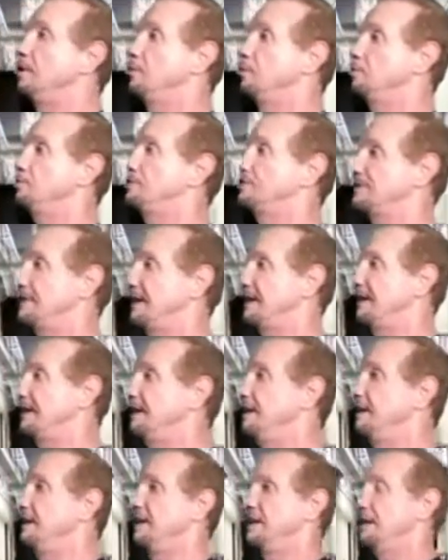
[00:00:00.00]
would say,
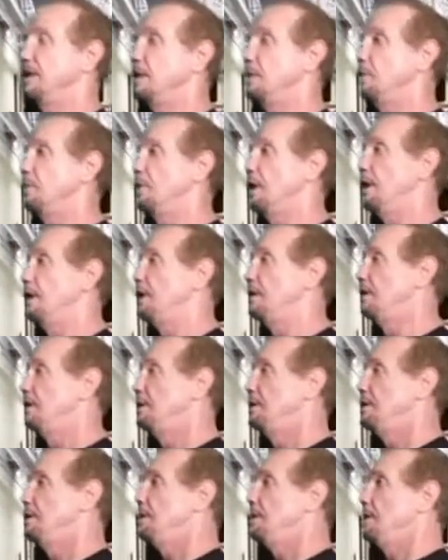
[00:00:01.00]

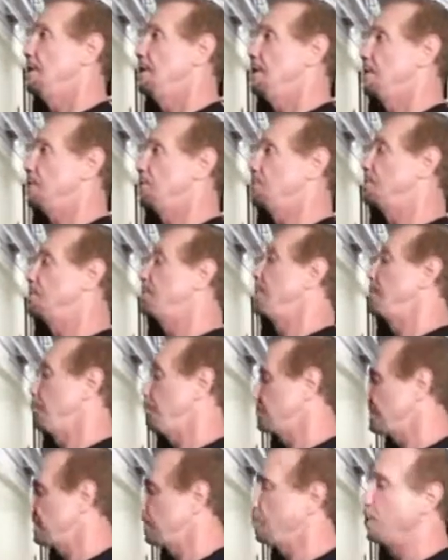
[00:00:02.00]
some people
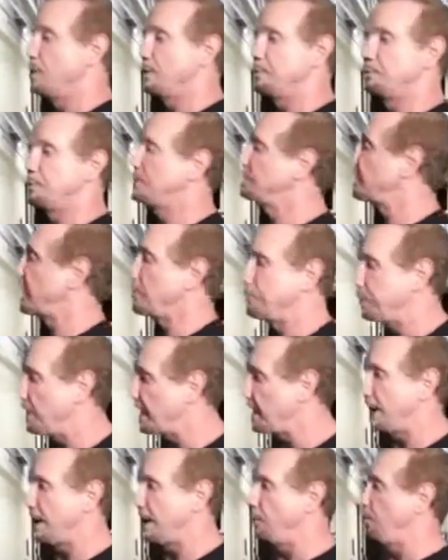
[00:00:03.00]
would say, well, he's got to
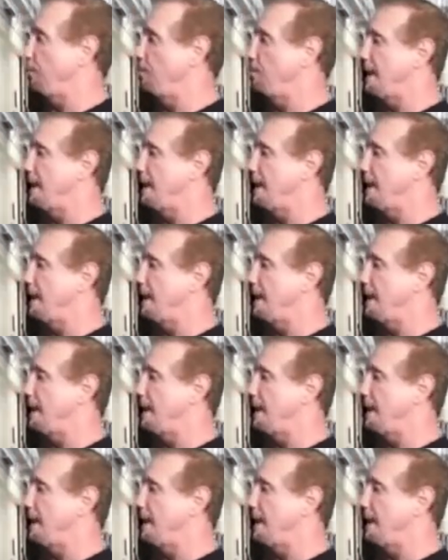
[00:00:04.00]
plan out all the